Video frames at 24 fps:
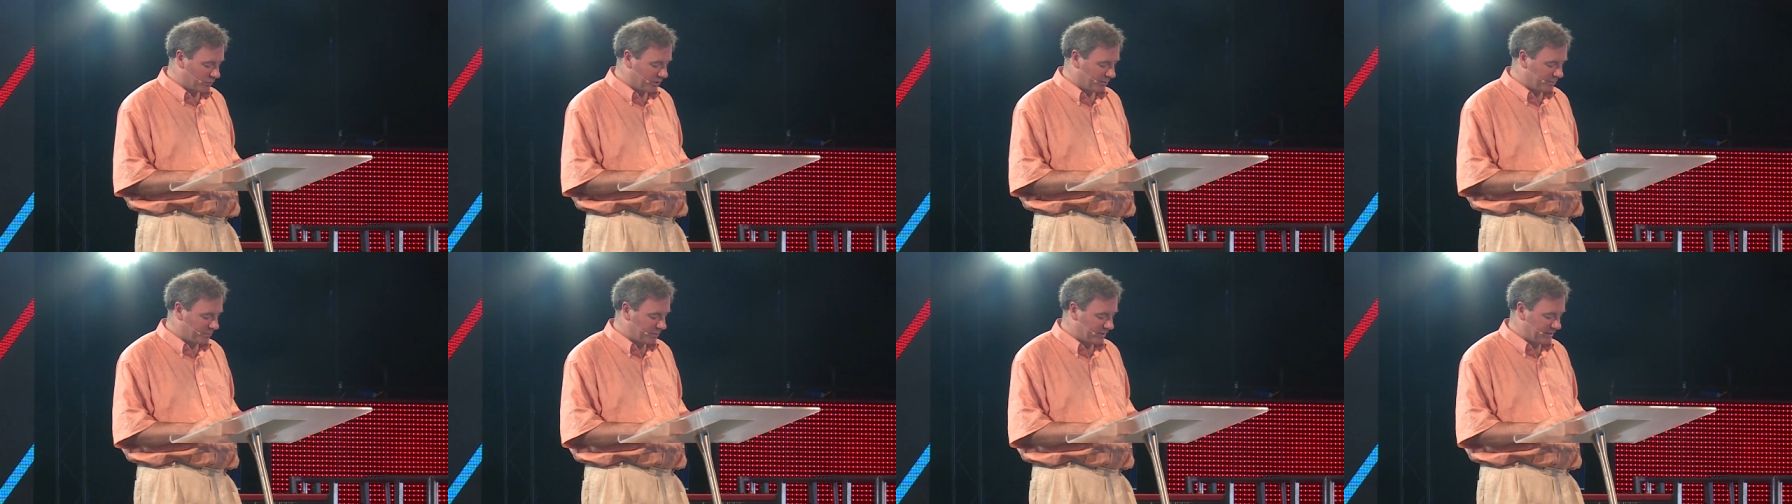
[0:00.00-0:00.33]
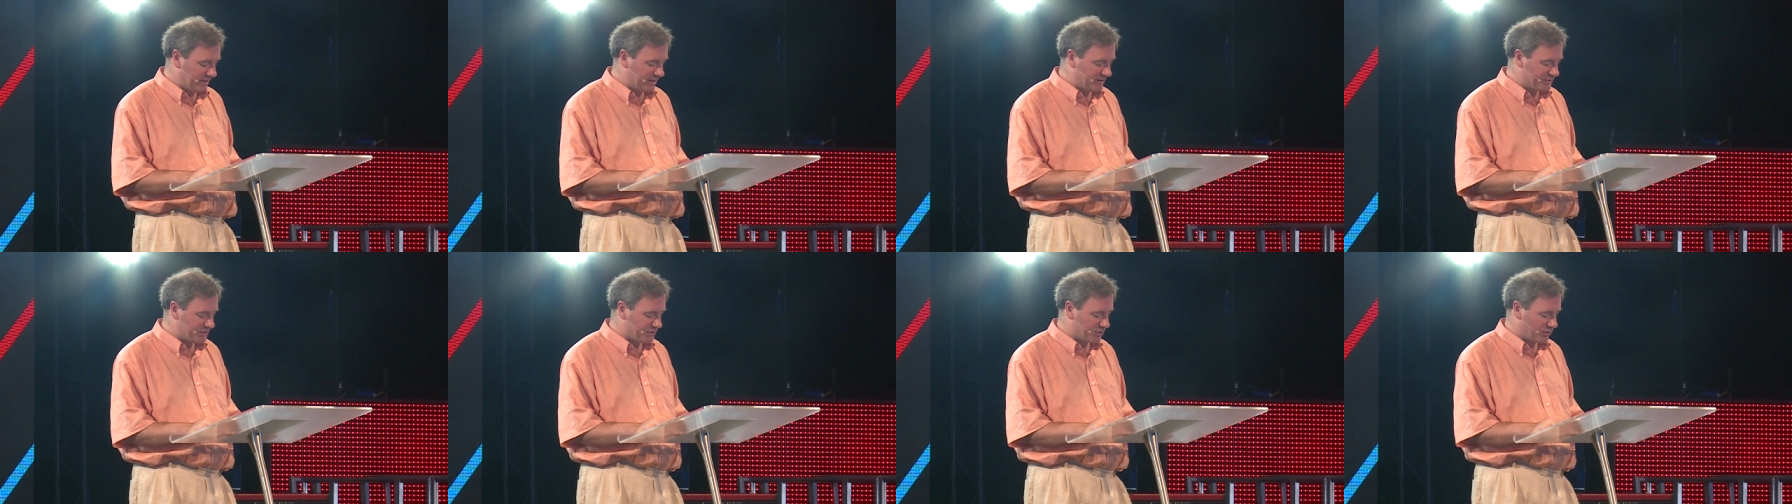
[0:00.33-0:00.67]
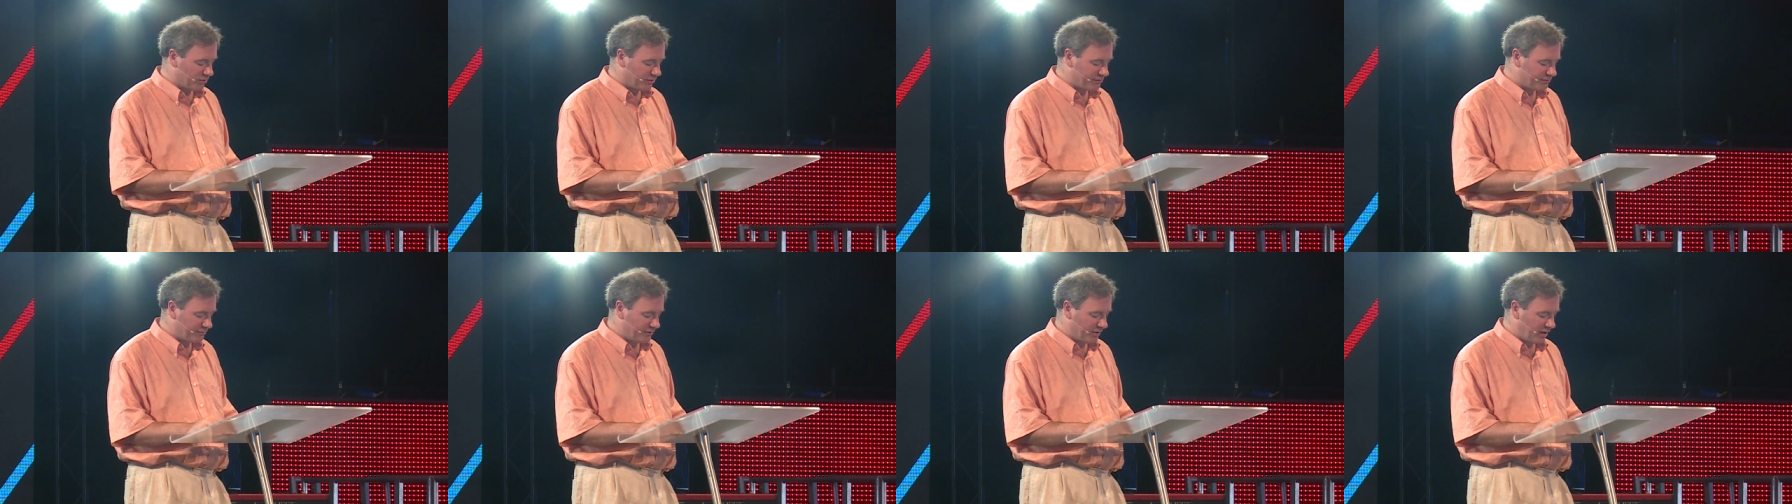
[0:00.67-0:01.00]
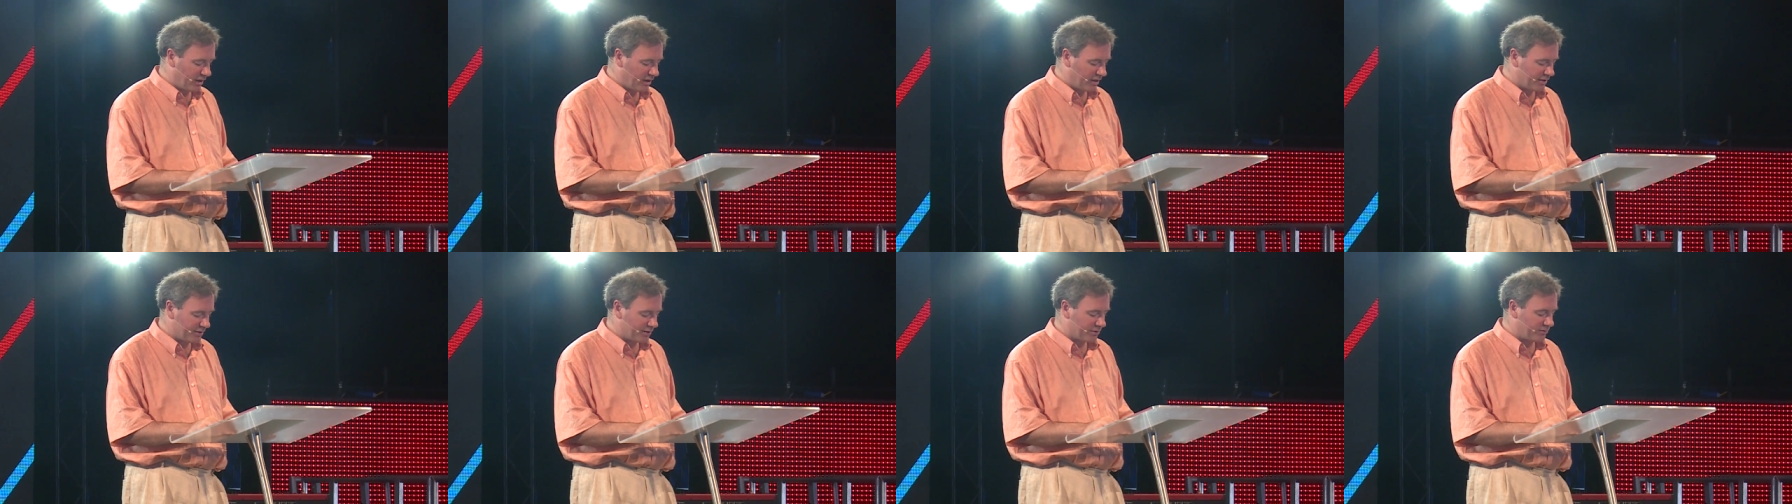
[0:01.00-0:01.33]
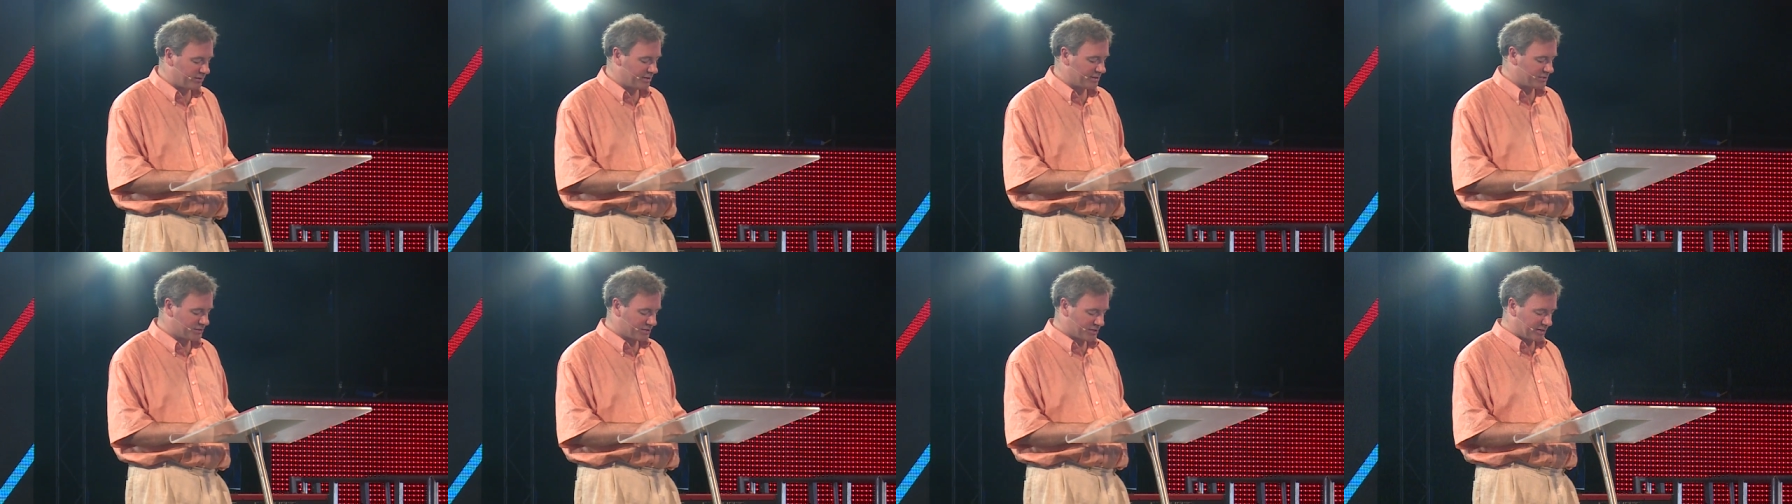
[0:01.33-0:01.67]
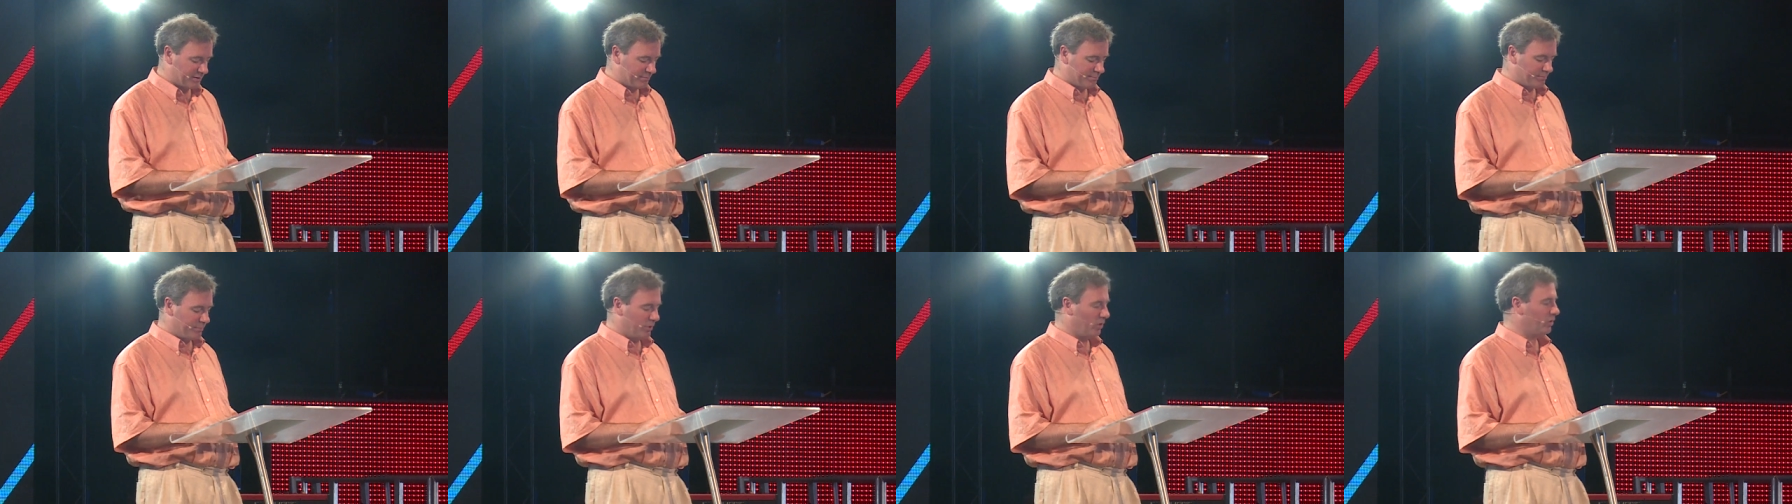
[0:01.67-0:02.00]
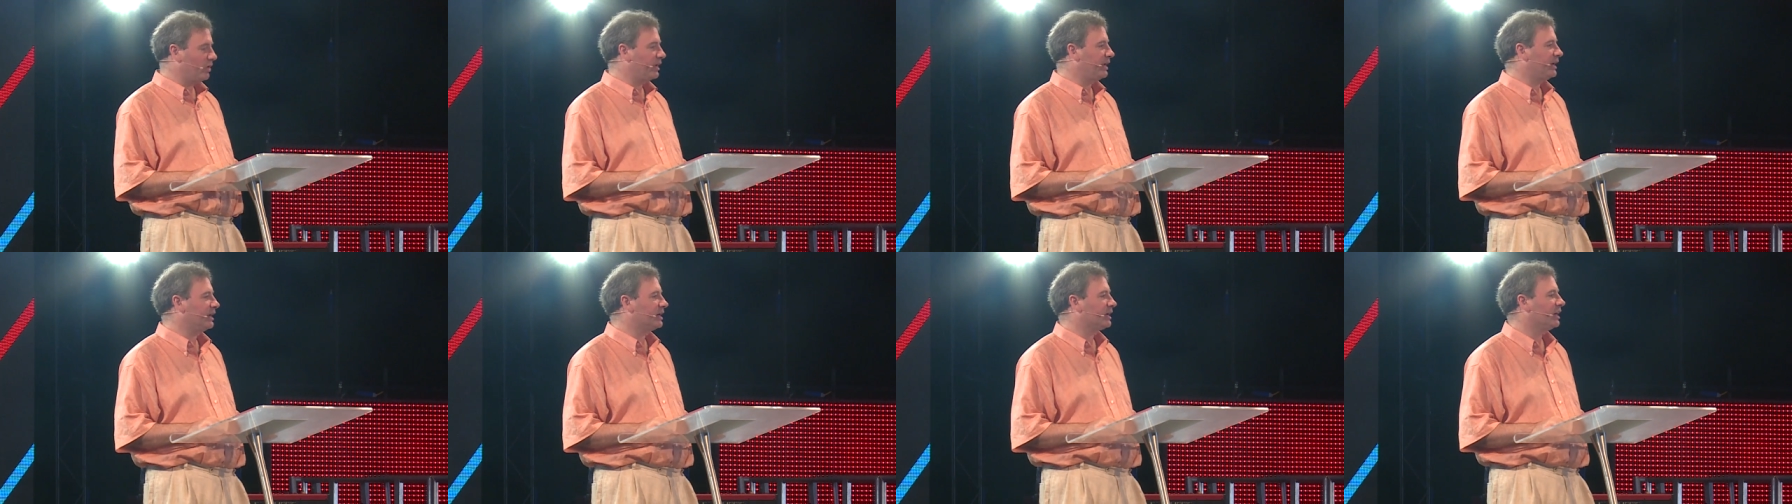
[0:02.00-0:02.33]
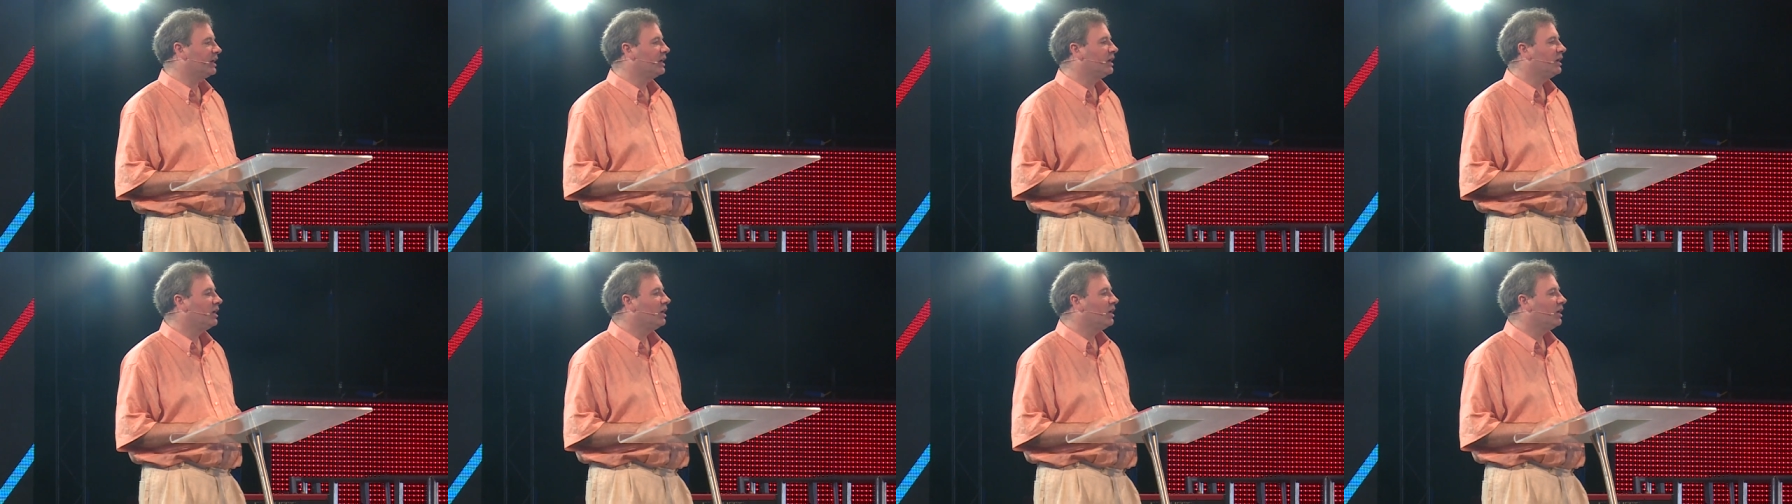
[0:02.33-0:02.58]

will please your father is symbolic